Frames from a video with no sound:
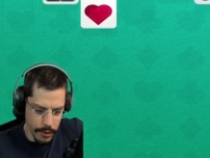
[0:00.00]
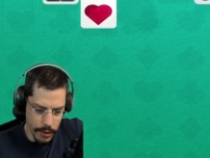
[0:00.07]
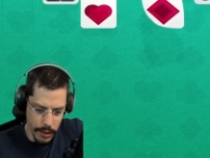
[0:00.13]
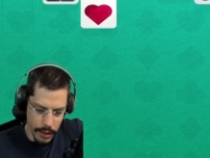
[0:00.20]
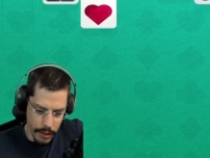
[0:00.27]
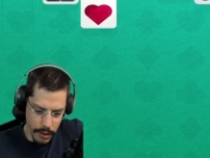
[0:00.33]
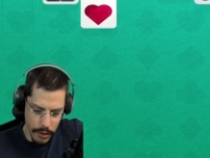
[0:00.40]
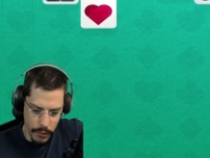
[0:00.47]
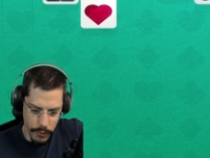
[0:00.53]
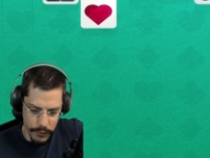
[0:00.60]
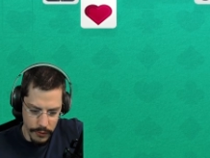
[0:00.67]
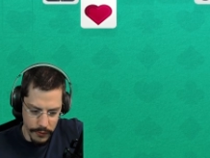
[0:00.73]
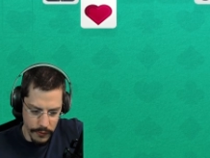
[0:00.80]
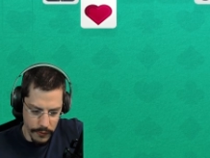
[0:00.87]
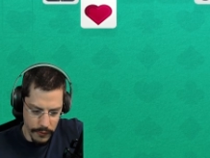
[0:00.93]
Can I go with
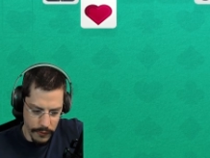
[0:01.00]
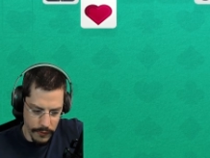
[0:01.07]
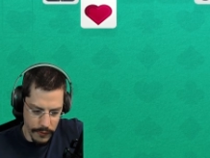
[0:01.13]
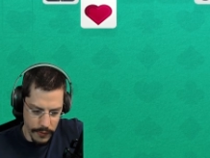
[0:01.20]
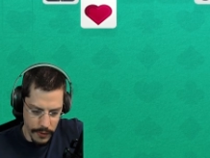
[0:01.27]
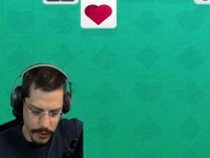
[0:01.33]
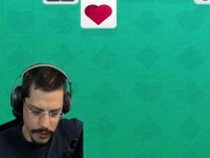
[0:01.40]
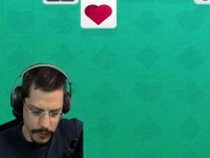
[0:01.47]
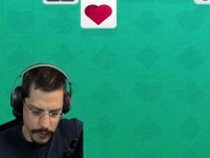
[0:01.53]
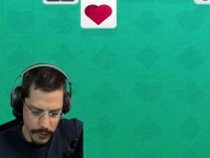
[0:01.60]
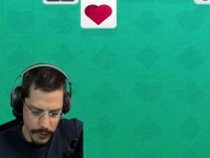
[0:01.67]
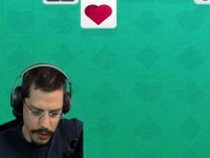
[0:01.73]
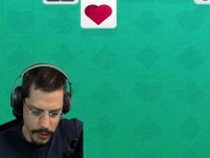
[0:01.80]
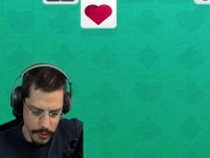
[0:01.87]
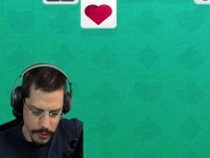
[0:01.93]
the 6
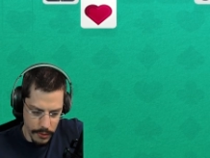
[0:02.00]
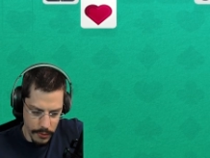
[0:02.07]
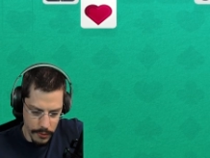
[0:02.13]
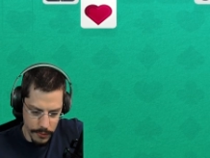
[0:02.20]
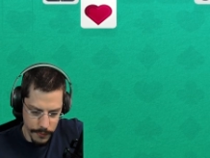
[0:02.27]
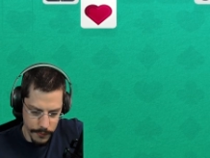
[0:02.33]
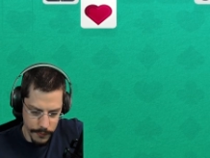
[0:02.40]
here? No.